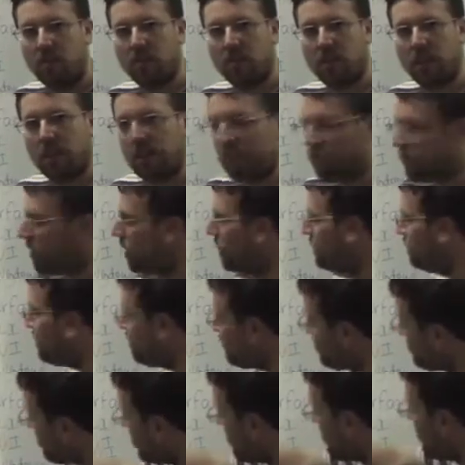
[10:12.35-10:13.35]
Okay, so
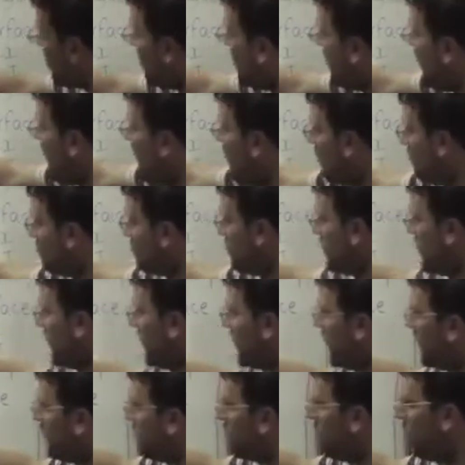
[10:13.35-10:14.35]
a
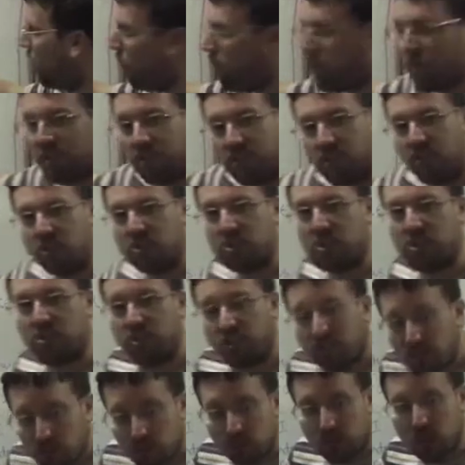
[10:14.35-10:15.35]
really important function
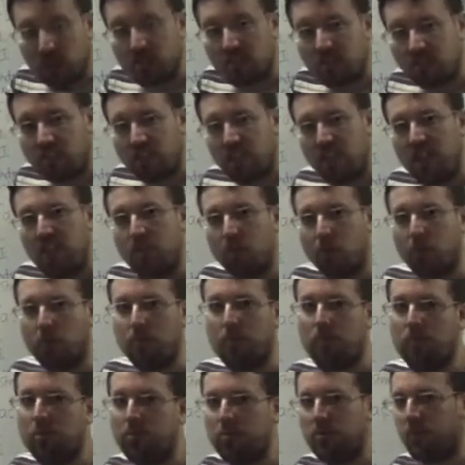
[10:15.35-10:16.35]
that you can see your
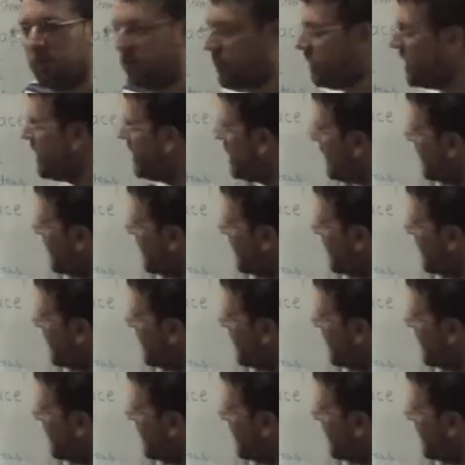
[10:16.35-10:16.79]
computer doing